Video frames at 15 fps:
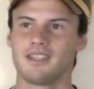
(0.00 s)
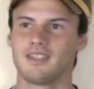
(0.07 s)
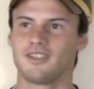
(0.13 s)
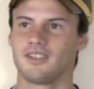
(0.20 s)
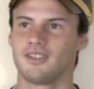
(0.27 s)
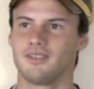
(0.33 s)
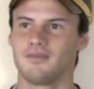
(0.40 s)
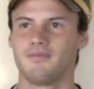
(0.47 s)

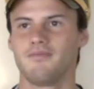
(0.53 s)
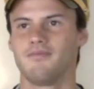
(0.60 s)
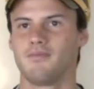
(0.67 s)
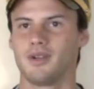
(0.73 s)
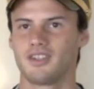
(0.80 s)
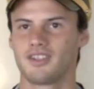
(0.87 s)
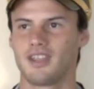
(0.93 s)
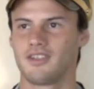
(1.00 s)
is a
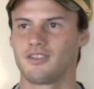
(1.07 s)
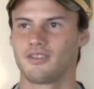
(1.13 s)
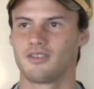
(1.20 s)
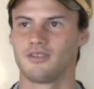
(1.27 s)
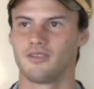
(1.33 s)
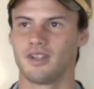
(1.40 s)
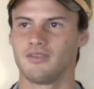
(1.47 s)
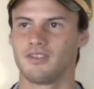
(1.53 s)
breast cancer
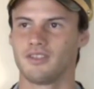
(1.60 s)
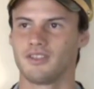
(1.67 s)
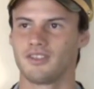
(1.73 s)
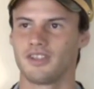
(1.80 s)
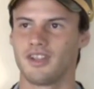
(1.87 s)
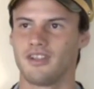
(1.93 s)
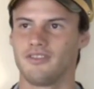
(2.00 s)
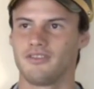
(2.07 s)
survivor
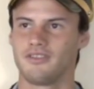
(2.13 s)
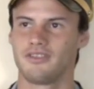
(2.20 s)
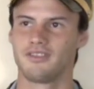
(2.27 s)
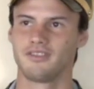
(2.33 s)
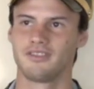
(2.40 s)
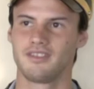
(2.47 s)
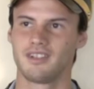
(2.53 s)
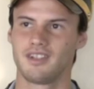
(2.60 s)

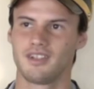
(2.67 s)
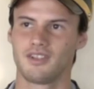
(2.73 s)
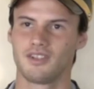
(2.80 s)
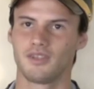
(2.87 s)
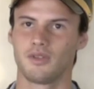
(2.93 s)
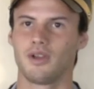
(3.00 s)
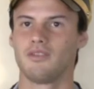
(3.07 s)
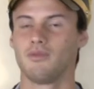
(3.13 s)
herself,
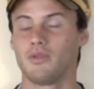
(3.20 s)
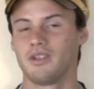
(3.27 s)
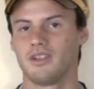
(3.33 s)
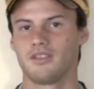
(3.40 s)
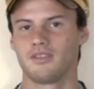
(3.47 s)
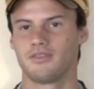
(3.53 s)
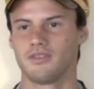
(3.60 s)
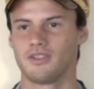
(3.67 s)
so I
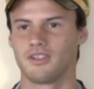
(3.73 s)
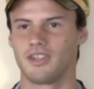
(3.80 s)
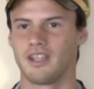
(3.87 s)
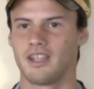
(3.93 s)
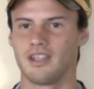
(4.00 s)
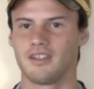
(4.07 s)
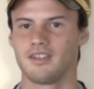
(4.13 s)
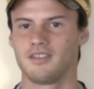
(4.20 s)
witnessed
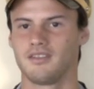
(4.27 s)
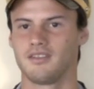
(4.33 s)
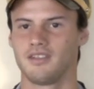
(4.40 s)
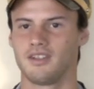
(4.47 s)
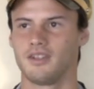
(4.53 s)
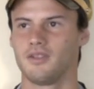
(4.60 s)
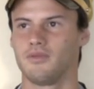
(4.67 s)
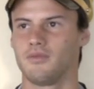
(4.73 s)
firsthand,
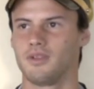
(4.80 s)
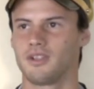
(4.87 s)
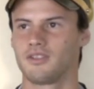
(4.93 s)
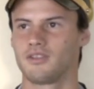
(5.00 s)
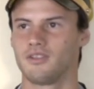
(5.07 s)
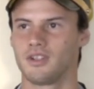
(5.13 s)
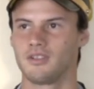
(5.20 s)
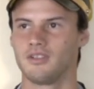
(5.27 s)
you know, what a
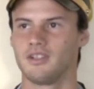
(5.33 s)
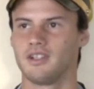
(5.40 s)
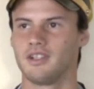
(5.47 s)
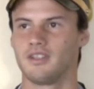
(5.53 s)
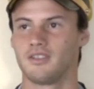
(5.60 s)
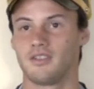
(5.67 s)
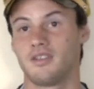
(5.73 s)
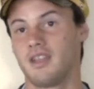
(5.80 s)
struggle
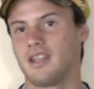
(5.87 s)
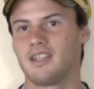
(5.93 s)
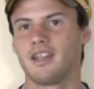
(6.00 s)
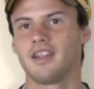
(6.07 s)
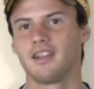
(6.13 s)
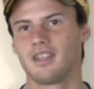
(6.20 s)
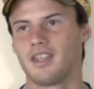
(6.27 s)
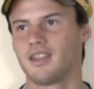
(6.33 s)
it is,
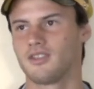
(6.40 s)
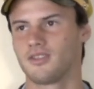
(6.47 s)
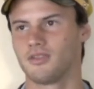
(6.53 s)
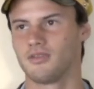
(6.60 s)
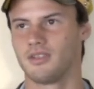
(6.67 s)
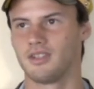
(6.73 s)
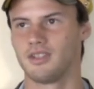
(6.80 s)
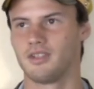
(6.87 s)
any kind of
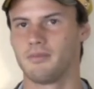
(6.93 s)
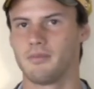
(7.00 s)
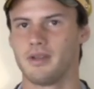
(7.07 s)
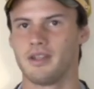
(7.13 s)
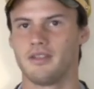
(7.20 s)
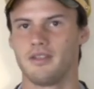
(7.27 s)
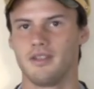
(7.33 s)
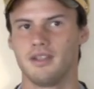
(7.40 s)
cancer really.
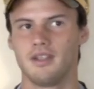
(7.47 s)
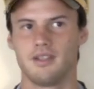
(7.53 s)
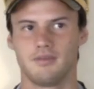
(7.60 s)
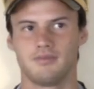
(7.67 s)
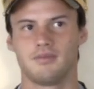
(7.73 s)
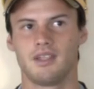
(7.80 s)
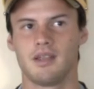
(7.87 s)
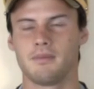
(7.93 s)
But
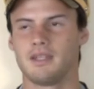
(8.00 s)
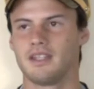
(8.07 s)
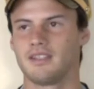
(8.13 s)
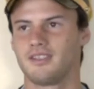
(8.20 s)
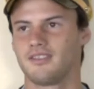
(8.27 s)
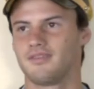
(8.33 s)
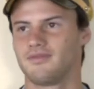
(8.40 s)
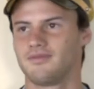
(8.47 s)
I mean,
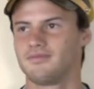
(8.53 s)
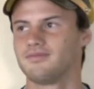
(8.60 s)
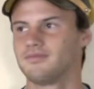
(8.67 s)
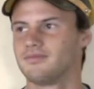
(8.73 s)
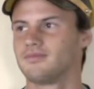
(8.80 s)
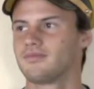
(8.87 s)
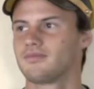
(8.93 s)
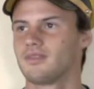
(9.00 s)

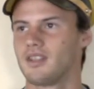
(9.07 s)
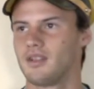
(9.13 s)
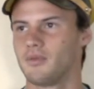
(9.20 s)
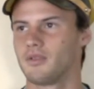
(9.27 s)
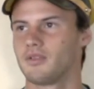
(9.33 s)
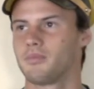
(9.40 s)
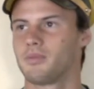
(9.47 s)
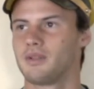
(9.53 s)

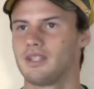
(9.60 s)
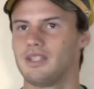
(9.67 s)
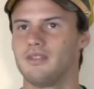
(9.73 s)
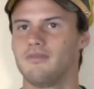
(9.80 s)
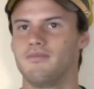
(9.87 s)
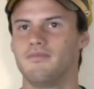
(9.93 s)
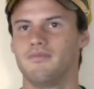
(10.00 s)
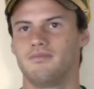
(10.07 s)
it was
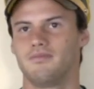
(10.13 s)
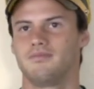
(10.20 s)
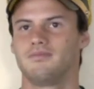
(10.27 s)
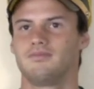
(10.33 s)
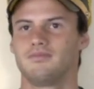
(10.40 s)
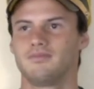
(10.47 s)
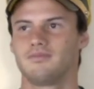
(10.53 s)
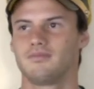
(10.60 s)
pretty
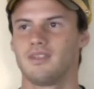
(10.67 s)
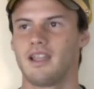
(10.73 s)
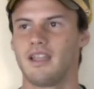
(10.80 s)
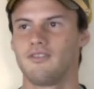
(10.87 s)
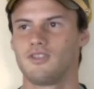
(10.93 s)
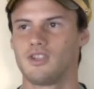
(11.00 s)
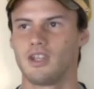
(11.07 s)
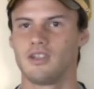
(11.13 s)

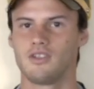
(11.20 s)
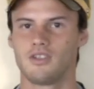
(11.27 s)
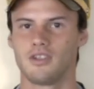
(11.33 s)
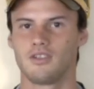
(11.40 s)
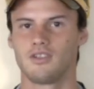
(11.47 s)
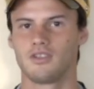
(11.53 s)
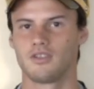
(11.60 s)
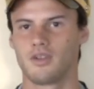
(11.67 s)

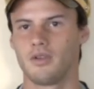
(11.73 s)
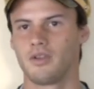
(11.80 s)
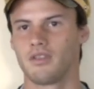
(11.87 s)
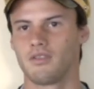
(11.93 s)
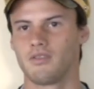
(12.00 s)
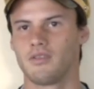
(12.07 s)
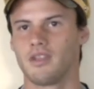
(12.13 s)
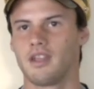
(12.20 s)
life-changing just
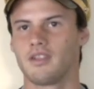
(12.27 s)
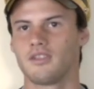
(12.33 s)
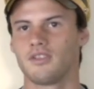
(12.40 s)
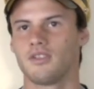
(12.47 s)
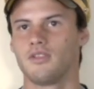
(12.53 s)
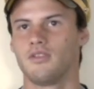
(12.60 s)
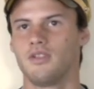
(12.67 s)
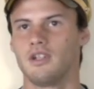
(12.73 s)
going through that.
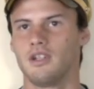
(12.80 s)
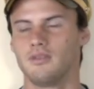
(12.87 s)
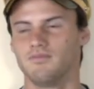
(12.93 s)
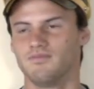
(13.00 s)
So